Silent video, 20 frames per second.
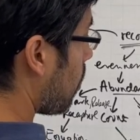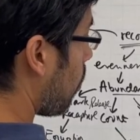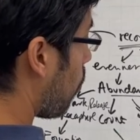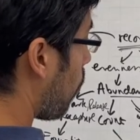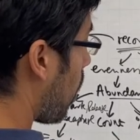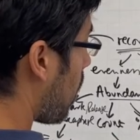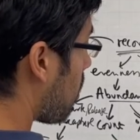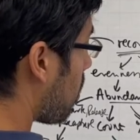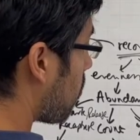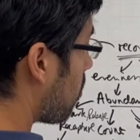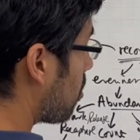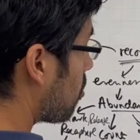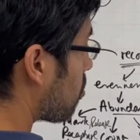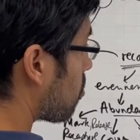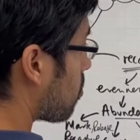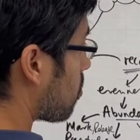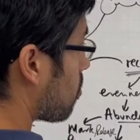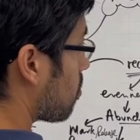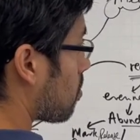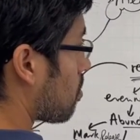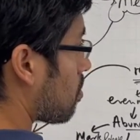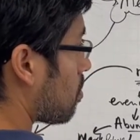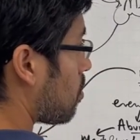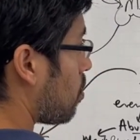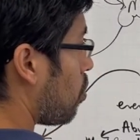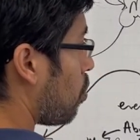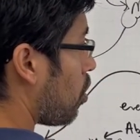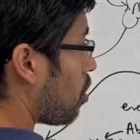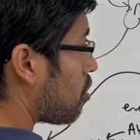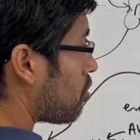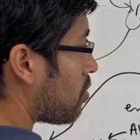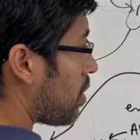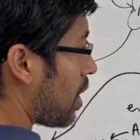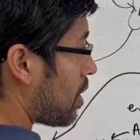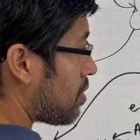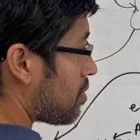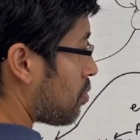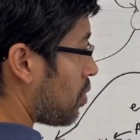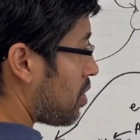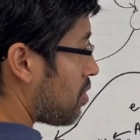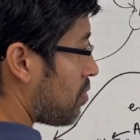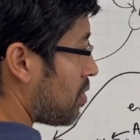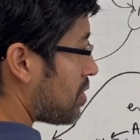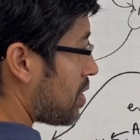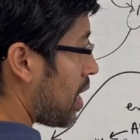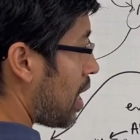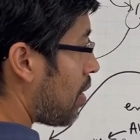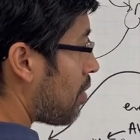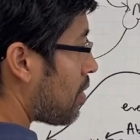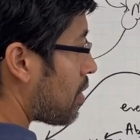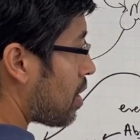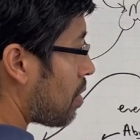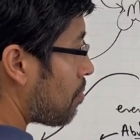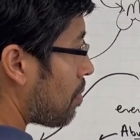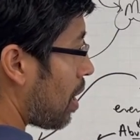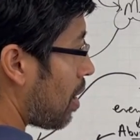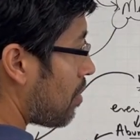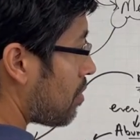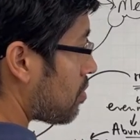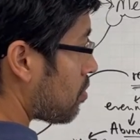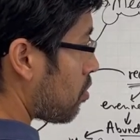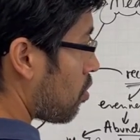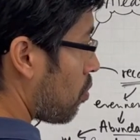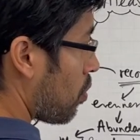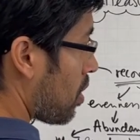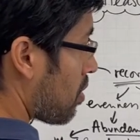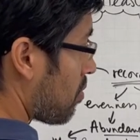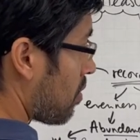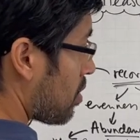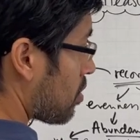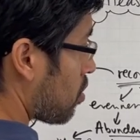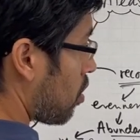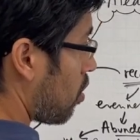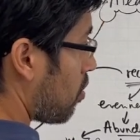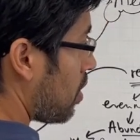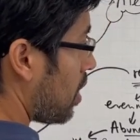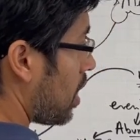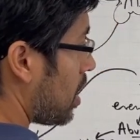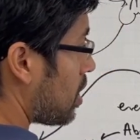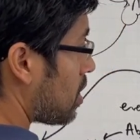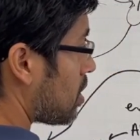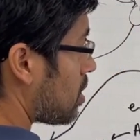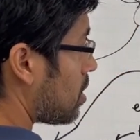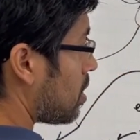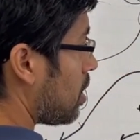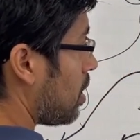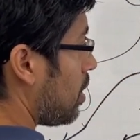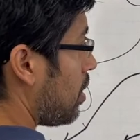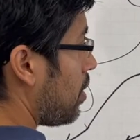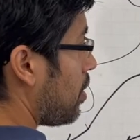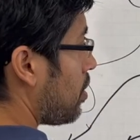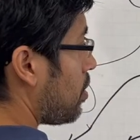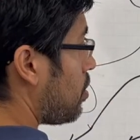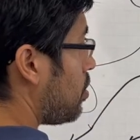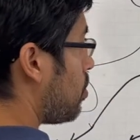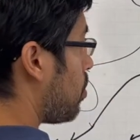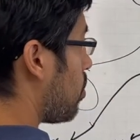Whether it's quadrats, whether it's area comparison, or whether it's correlation, you're